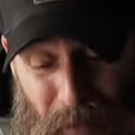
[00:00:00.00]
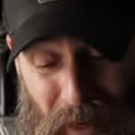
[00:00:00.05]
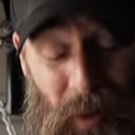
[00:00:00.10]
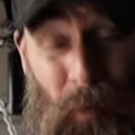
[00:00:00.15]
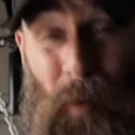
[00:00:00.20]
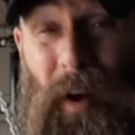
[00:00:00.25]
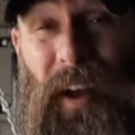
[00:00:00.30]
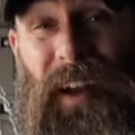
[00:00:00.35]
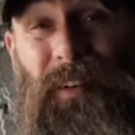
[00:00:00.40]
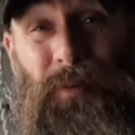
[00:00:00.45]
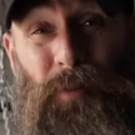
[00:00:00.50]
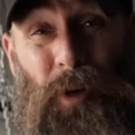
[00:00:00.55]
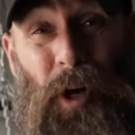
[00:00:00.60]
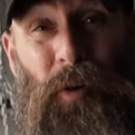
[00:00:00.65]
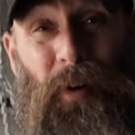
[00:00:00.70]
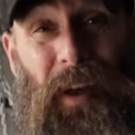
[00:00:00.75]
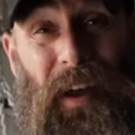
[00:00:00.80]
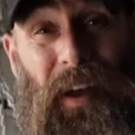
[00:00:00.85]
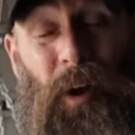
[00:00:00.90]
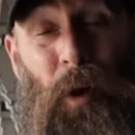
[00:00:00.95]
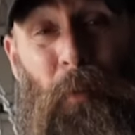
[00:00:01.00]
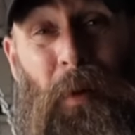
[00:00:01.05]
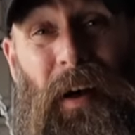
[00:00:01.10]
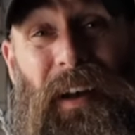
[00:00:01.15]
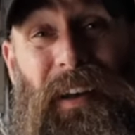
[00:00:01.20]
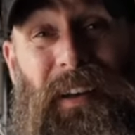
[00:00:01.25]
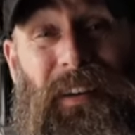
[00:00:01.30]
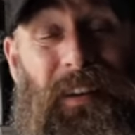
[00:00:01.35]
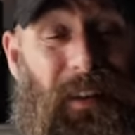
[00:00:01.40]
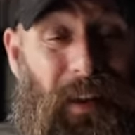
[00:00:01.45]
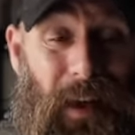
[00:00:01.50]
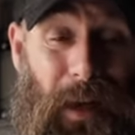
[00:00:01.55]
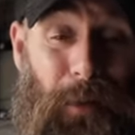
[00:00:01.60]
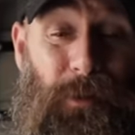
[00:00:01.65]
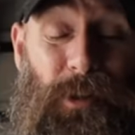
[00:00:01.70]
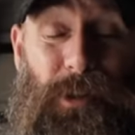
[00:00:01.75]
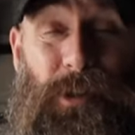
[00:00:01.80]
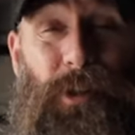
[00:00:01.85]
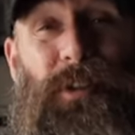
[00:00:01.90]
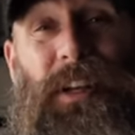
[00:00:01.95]
By the way, Rogue Echo bike,
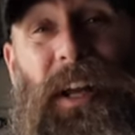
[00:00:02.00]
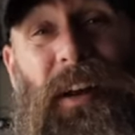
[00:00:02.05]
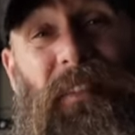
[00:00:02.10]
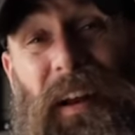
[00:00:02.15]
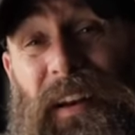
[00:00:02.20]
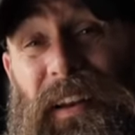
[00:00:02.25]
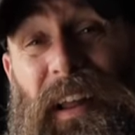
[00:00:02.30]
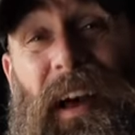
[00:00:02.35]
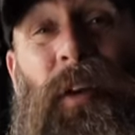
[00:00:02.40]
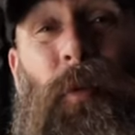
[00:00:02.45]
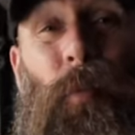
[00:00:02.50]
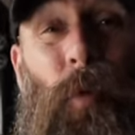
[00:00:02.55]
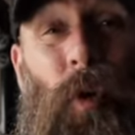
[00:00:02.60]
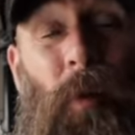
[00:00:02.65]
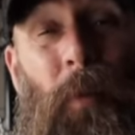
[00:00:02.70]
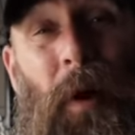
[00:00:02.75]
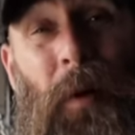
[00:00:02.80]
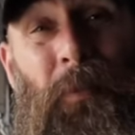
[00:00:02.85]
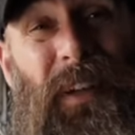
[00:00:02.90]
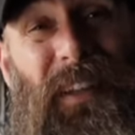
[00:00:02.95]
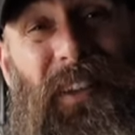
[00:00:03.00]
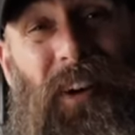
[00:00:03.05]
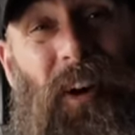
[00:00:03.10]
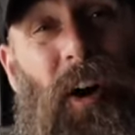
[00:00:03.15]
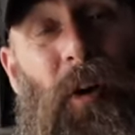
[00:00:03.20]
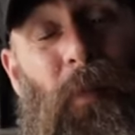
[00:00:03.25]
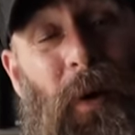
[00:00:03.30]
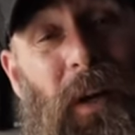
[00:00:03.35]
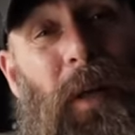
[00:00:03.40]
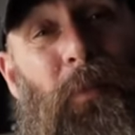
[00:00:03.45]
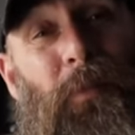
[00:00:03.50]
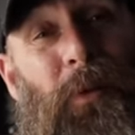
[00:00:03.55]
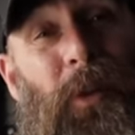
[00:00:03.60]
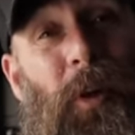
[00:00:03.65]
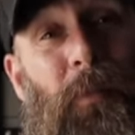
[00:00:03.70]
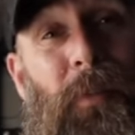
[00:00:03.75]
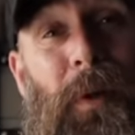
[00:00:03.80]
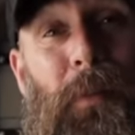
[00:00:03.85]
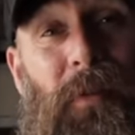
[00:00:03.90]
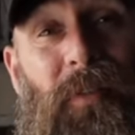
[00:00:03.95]
I'm just using it right now to warm up, get the heart rate up a
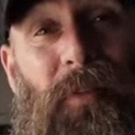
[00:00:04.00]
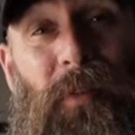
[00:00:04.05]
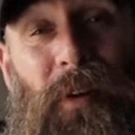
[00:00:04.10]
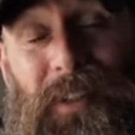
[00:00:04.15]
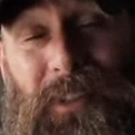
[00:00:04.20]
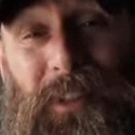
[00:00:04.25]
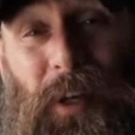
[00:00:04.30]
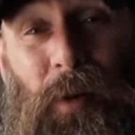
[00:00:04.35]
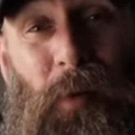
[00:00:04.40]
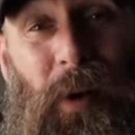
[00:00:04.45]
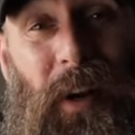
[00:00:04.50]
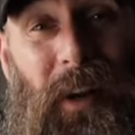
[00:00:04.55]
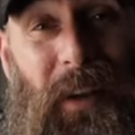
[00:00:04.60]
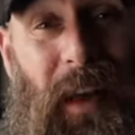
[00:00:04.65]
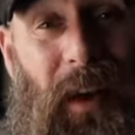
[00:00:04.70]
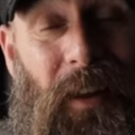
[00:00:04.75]
little bit before I start working